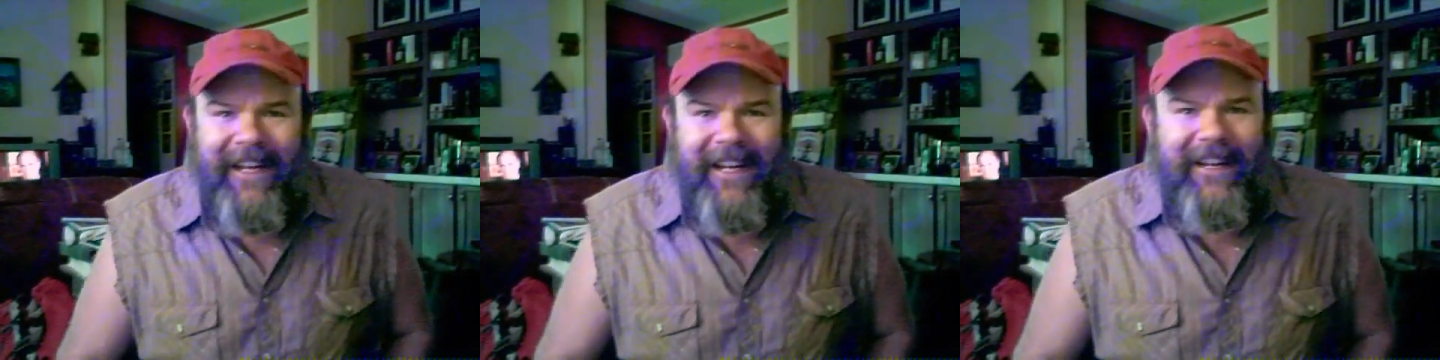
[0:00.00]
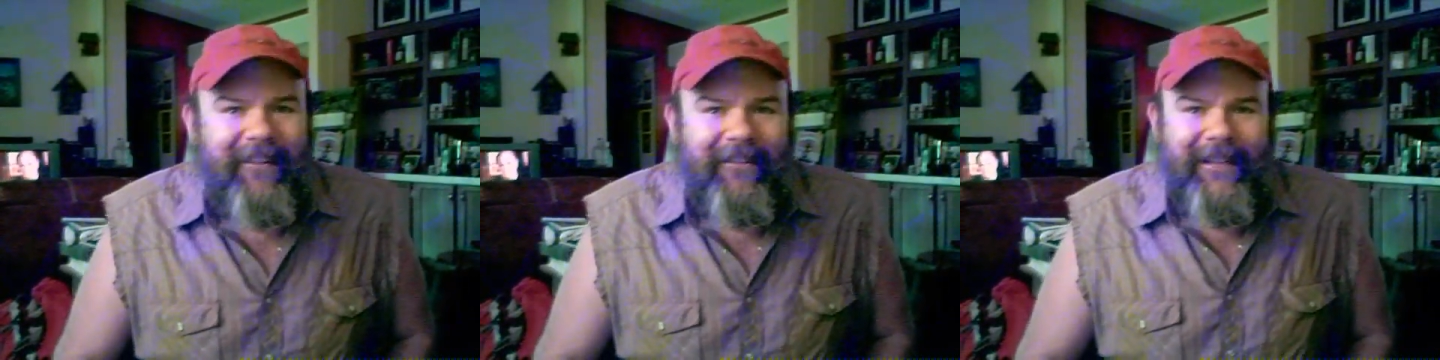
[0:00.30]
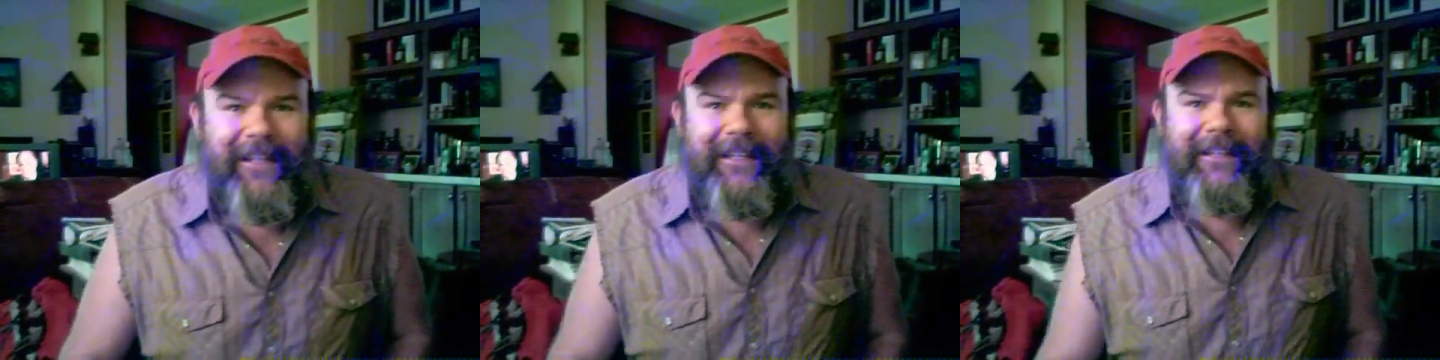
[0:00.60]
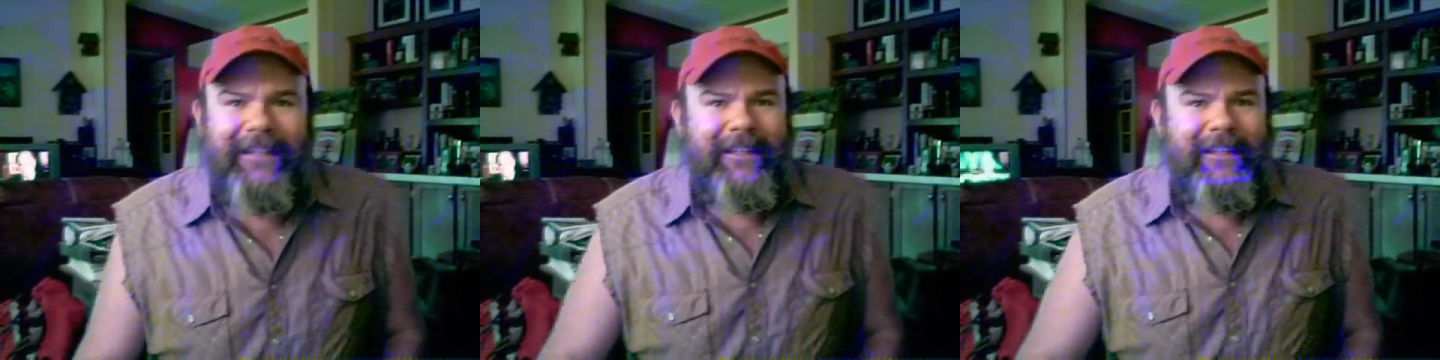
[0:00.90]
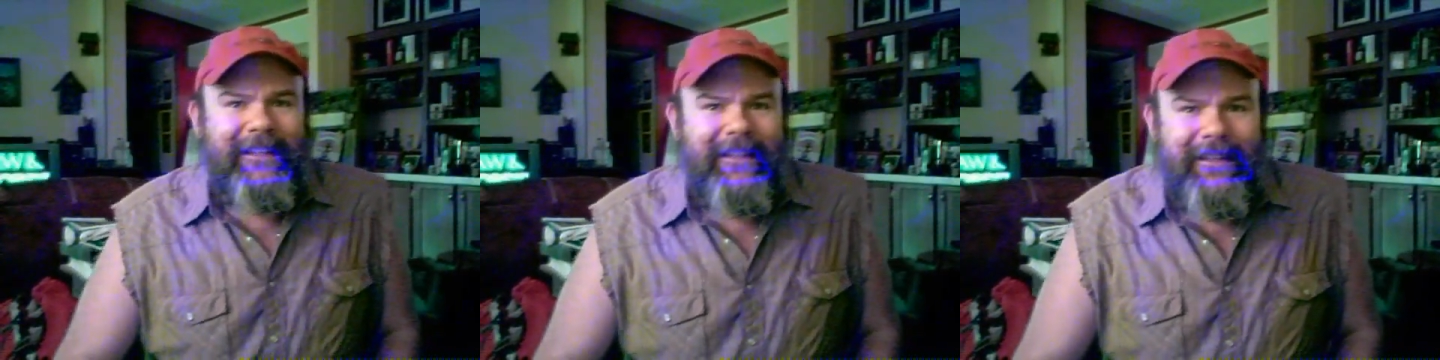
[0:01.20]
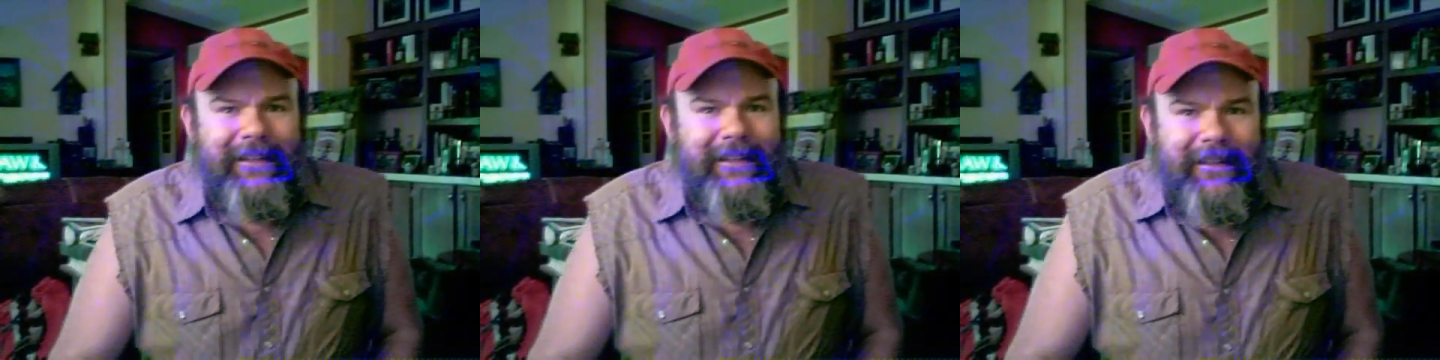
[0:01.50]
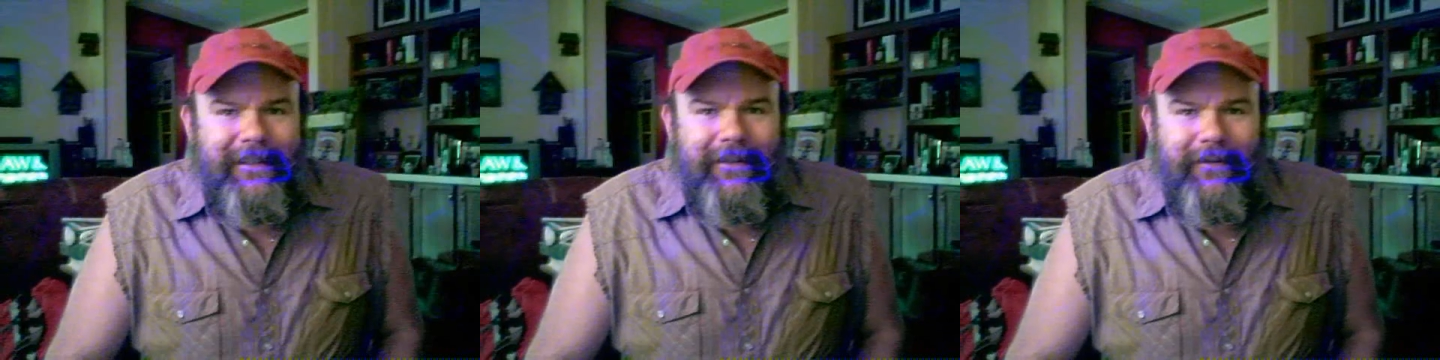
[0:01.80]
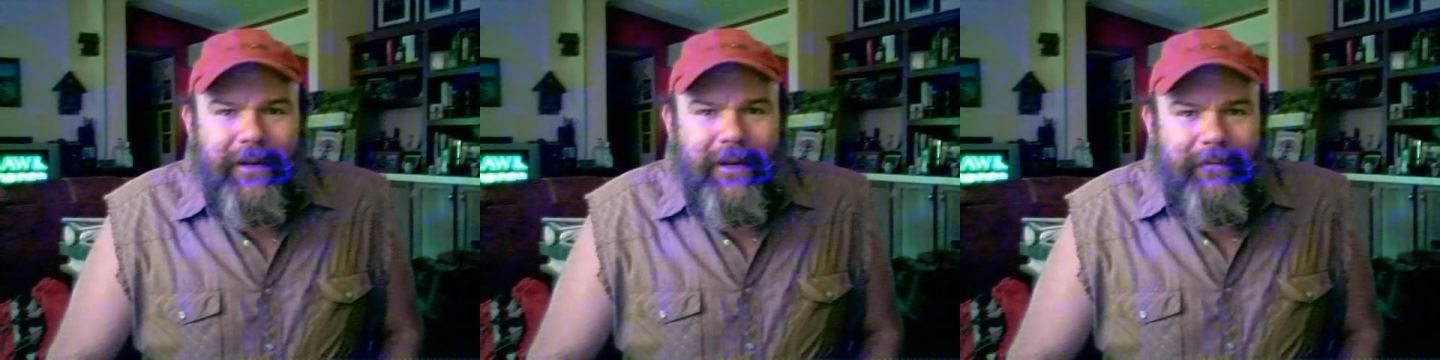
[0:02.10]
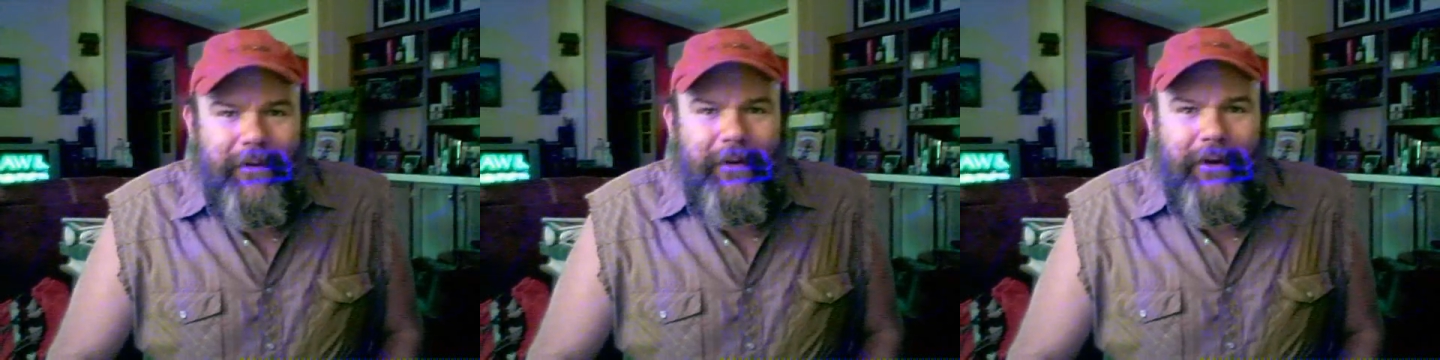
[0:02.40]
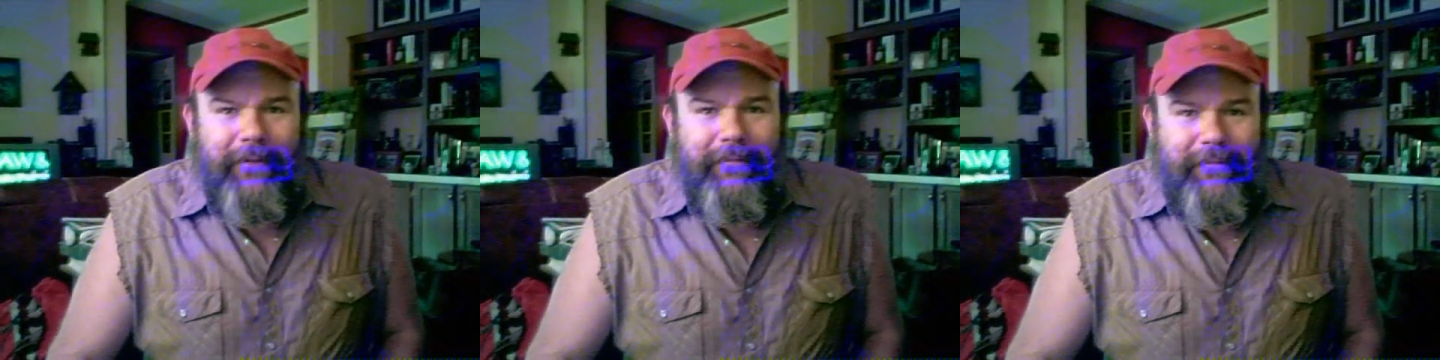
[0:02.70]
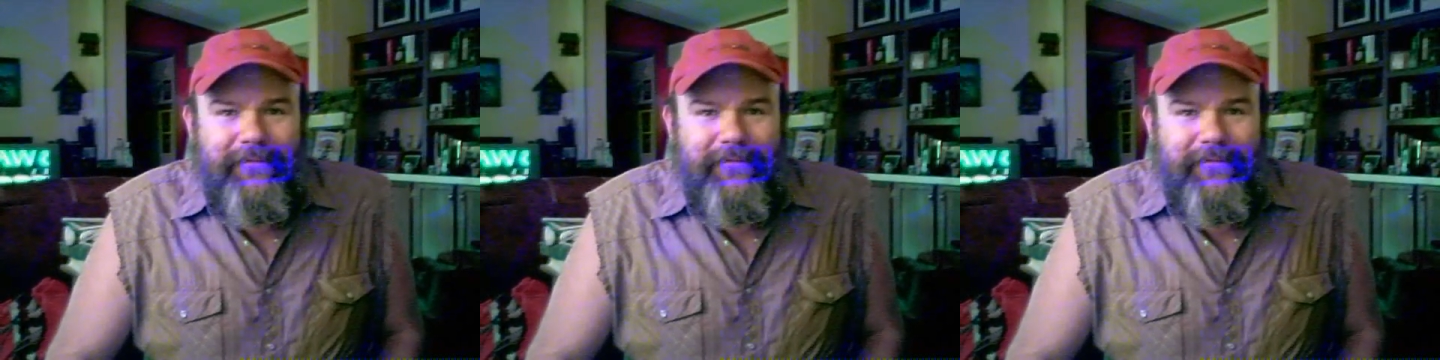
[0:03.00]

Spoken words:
tank on it, really full of,